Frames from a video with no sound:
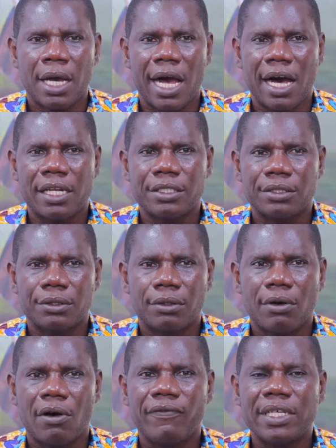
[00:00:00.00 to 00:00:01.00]
and
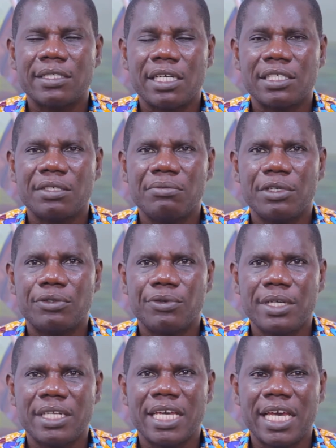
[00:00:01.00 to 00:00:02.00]
conversation
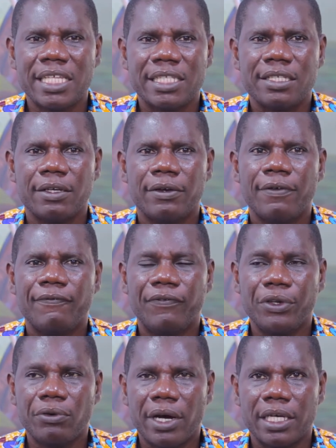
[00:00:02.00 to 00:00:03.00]
between its
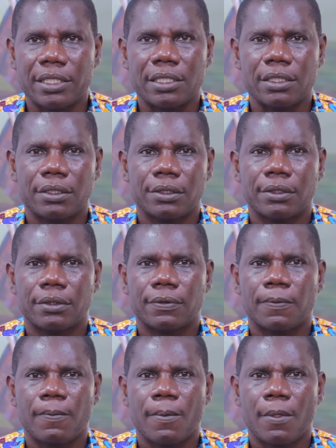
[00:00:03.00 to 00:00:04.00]
viewers.
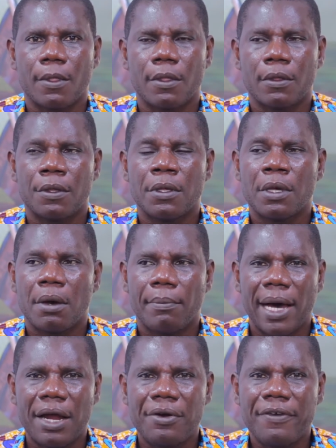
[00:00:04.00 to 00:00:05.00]

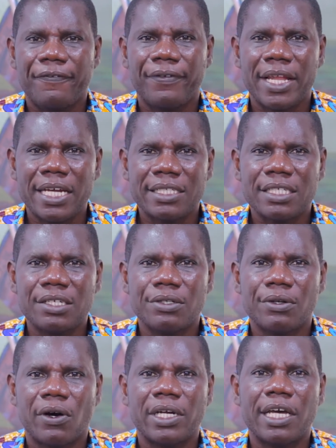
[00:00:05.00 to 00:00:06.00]
By
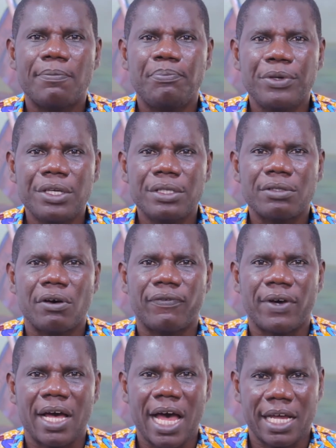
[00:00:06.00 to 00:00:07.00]
reflecting on a piece
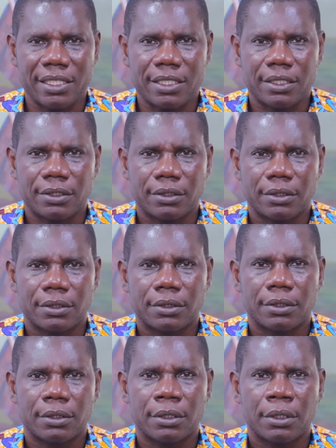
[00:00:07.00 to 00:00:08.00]
of art,
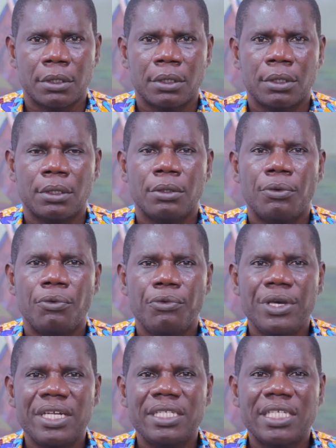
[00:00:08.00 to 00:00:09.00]

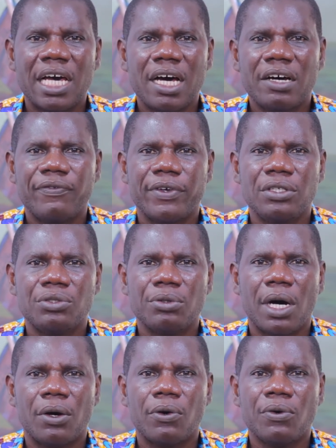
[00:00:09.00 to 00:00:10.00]
we delve
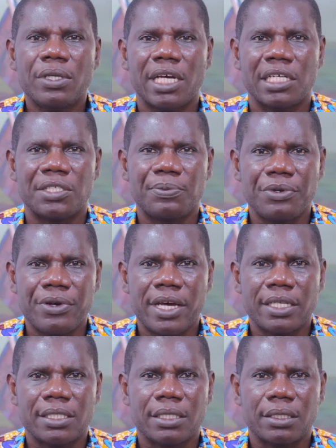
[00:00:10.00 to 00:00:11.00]
into our own
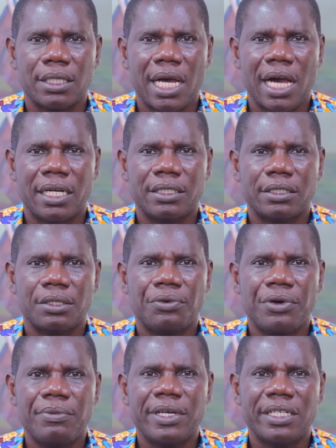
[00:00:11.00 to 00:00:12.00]
experience and
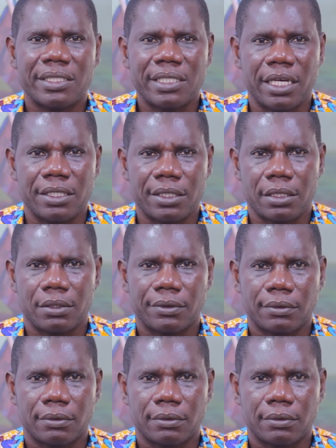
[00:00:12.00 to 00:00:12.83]
reminiscence.